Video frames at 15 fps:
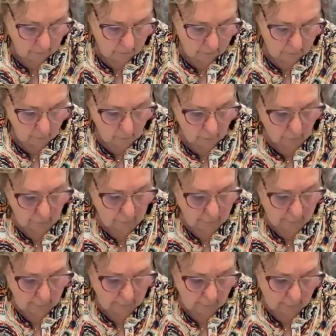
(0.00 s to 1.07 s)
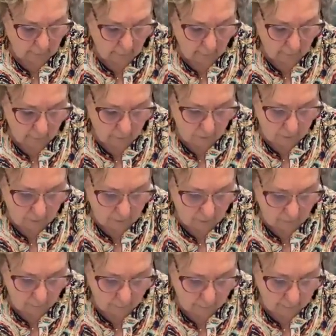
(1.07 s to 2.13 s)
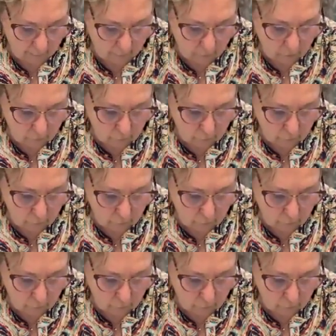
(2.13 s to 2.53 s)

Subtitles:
So I have to take it back